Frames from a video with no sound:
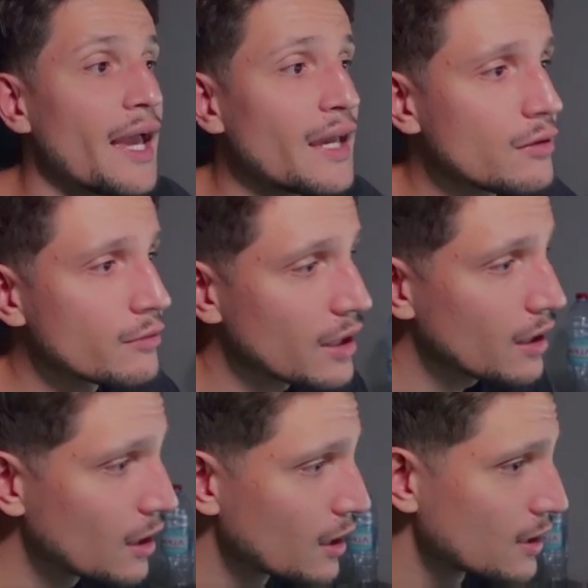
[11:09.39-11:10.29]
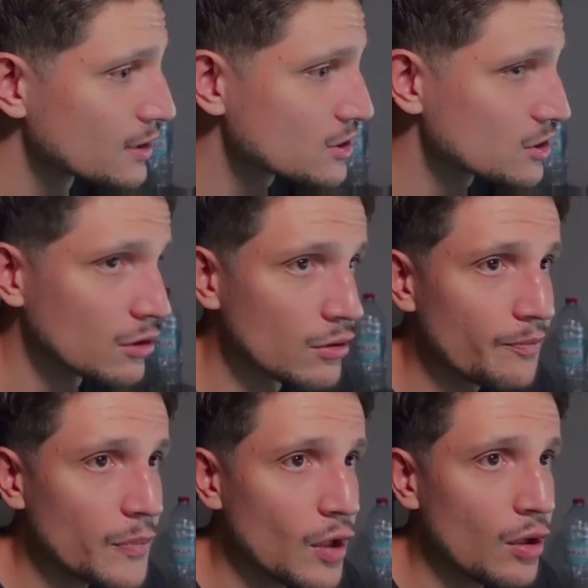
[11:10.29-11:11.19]
Anyway, so
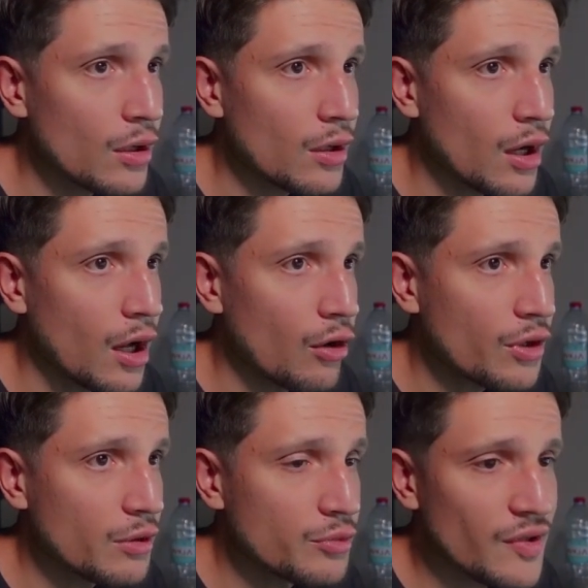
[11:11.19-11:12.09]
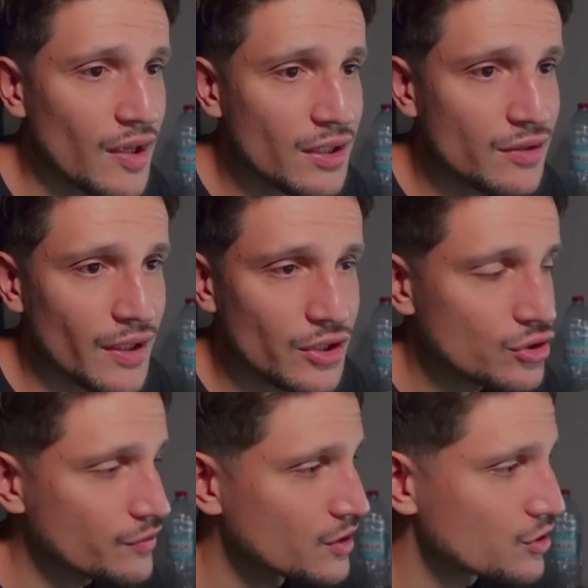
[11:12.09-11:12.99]
how can we take
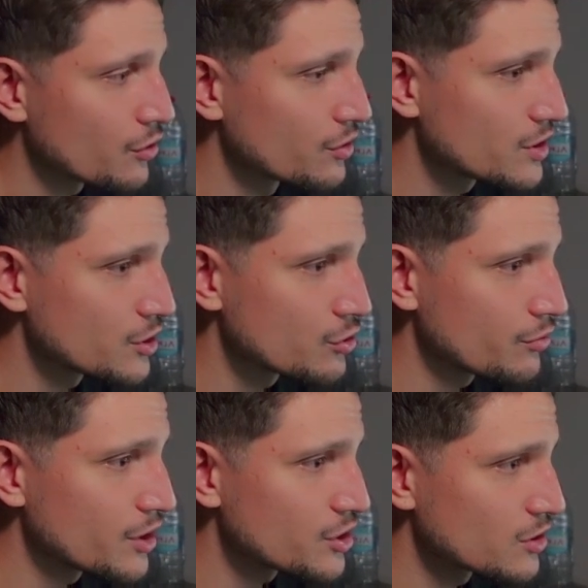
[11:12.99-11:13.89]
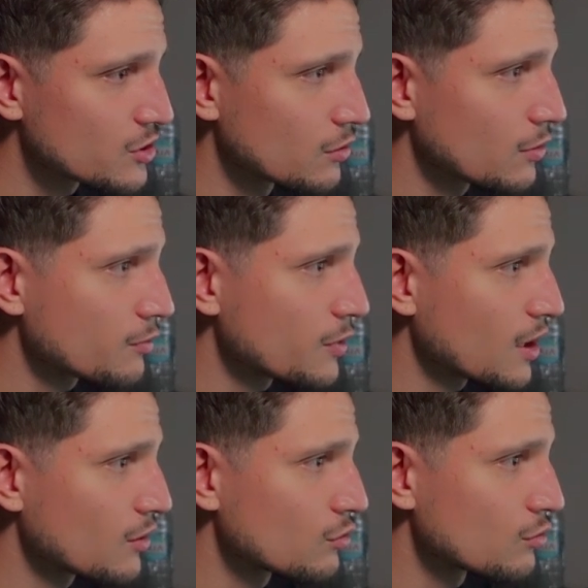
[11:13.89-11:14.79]
advantage of this current situation? So what we
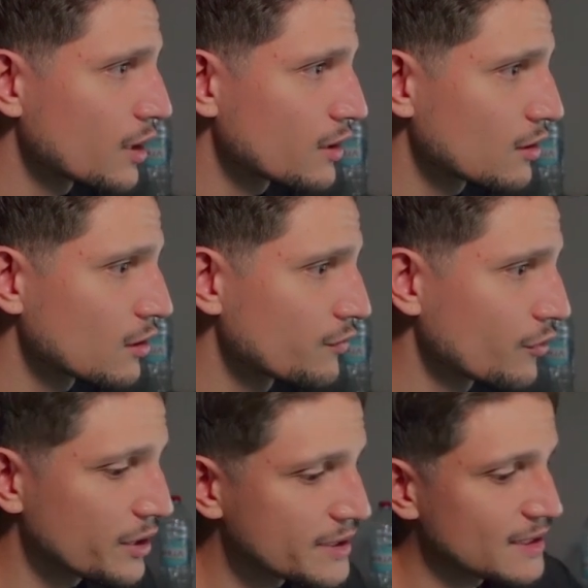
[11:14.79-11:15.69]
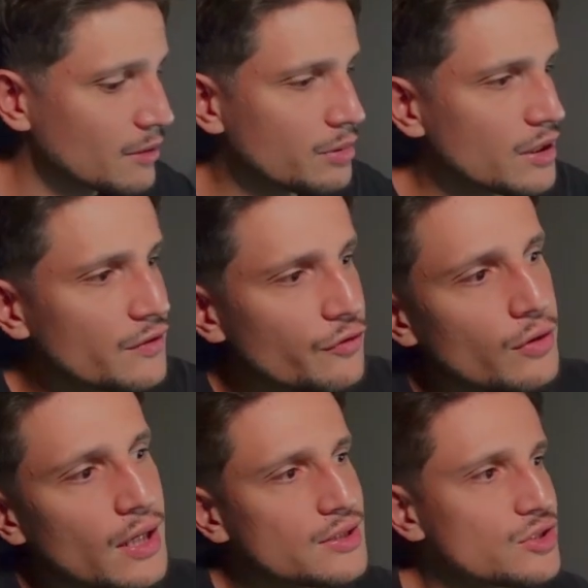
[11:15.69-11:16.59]
can do right now, for example, if
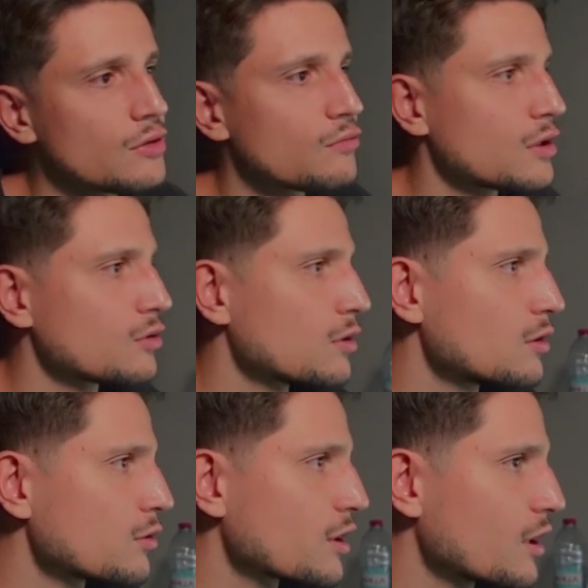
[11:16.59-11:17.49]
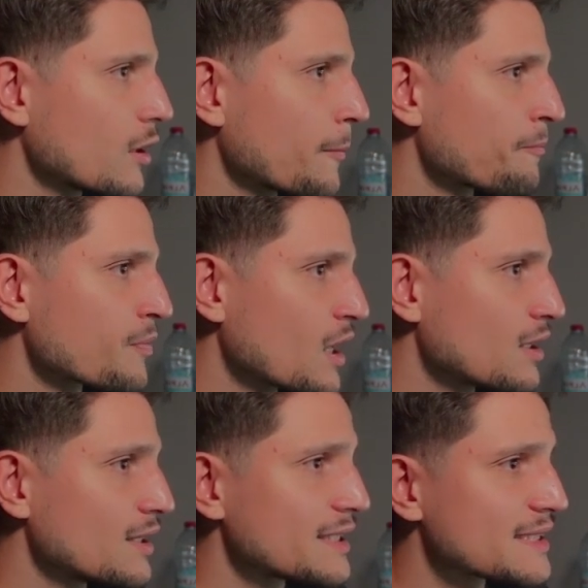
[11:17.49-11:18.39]
you are someone who are looking,
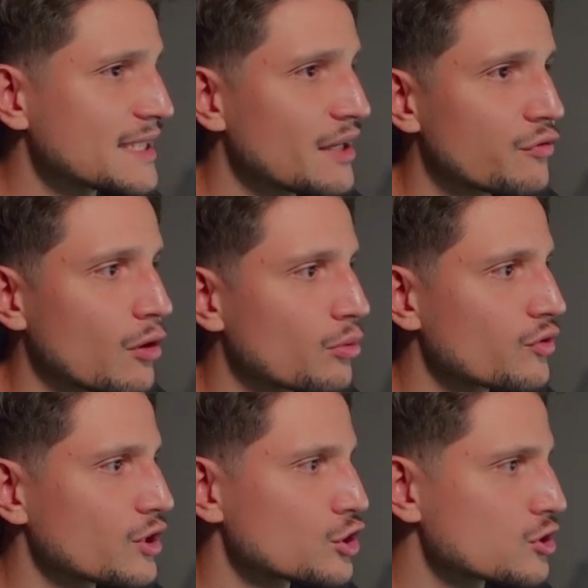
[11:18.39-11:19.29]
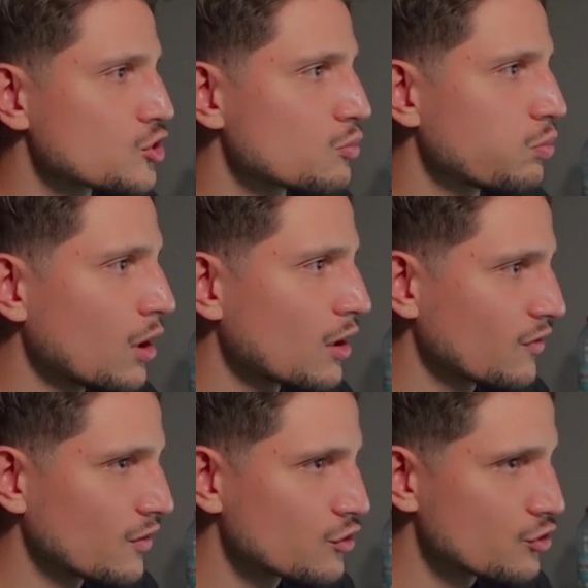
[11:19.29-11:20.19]
let's say, for a potential
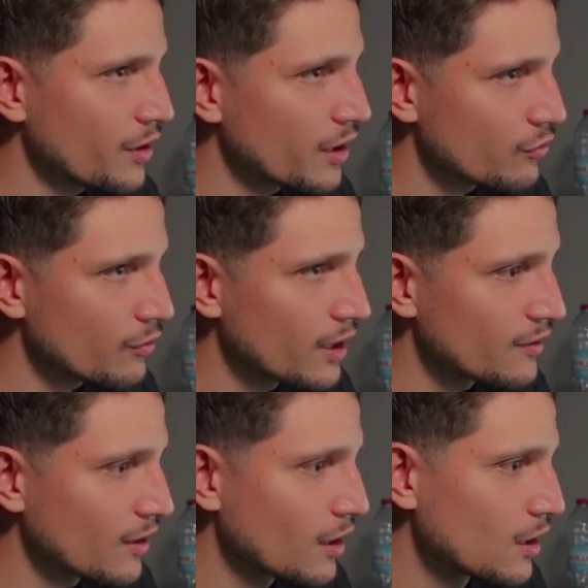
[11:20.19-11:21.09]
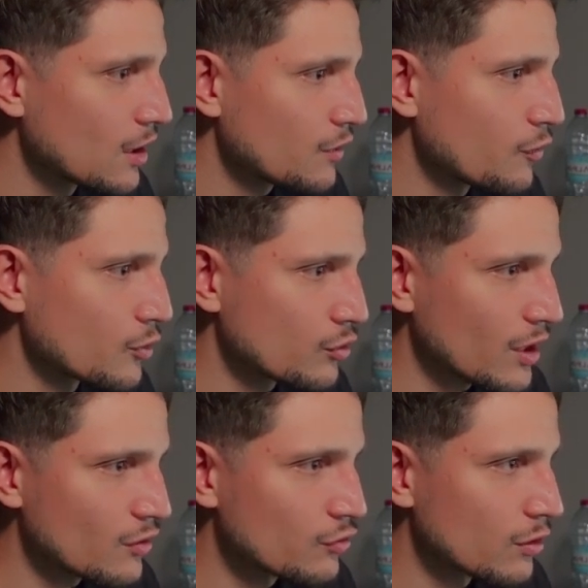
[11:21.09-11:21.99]
support trade, right? If you want to
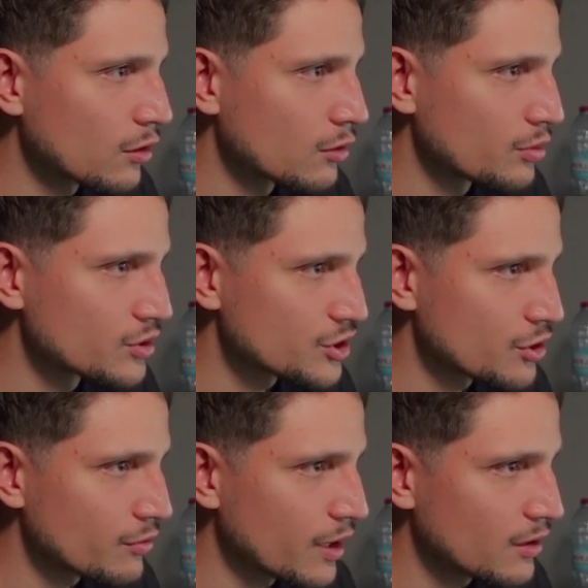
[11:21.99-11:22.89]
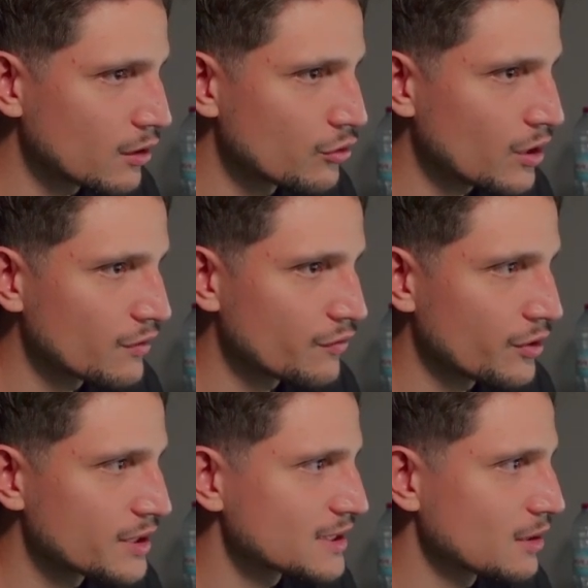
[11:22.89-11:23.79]
get into a long position right now, you can,
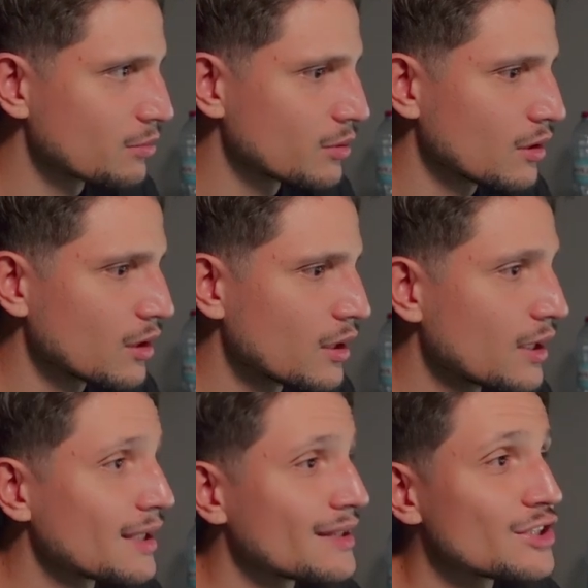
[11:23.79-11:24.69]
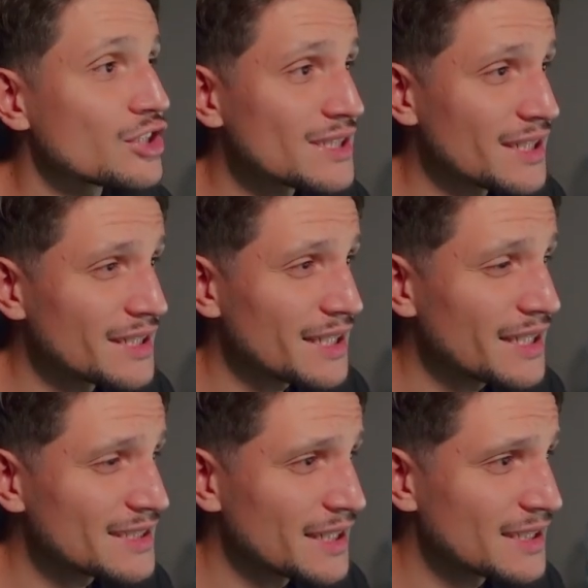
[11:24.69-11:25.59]
for example, as
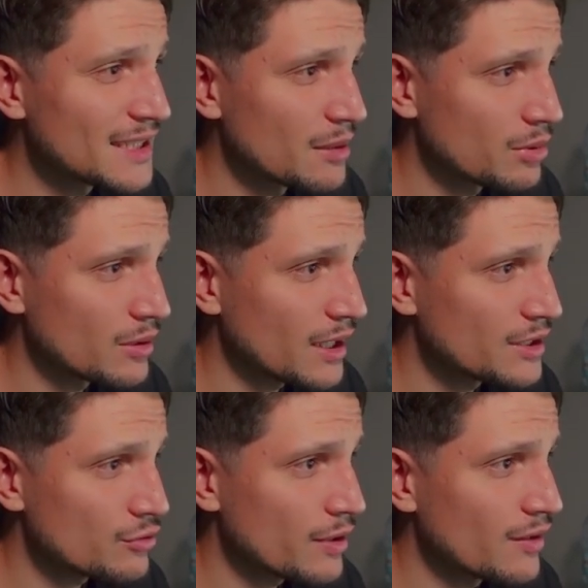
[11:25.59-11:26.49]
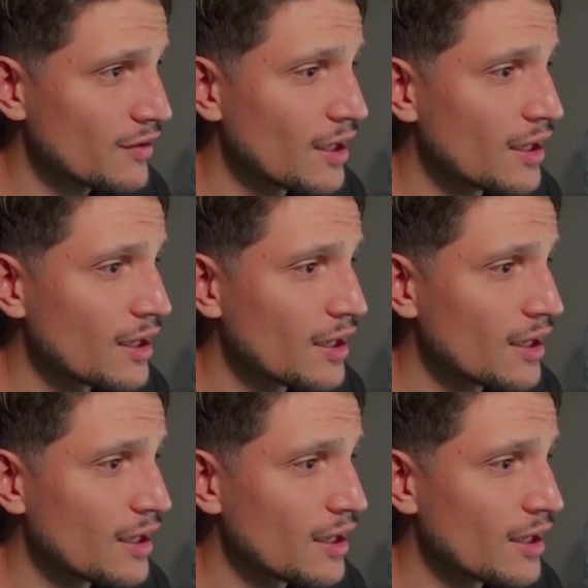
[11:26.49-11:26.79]
an example, guys, right?